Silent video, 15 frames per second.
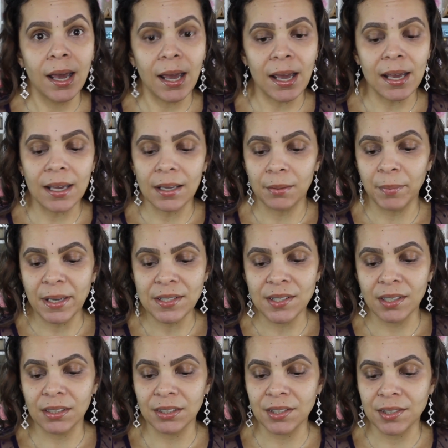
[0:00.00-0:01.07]
And
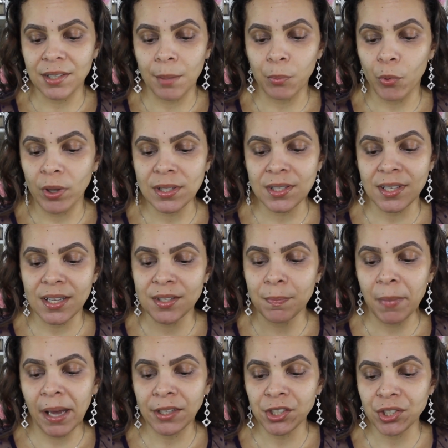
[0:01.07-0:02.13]
basically step 1 says
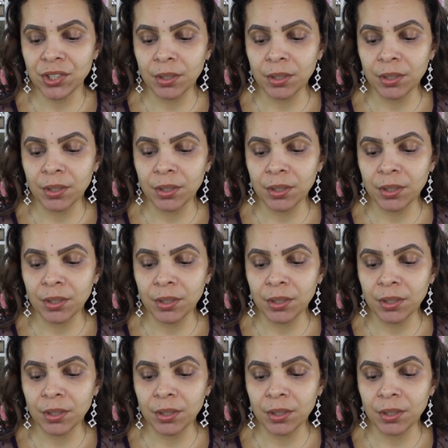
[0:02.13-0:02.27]
banish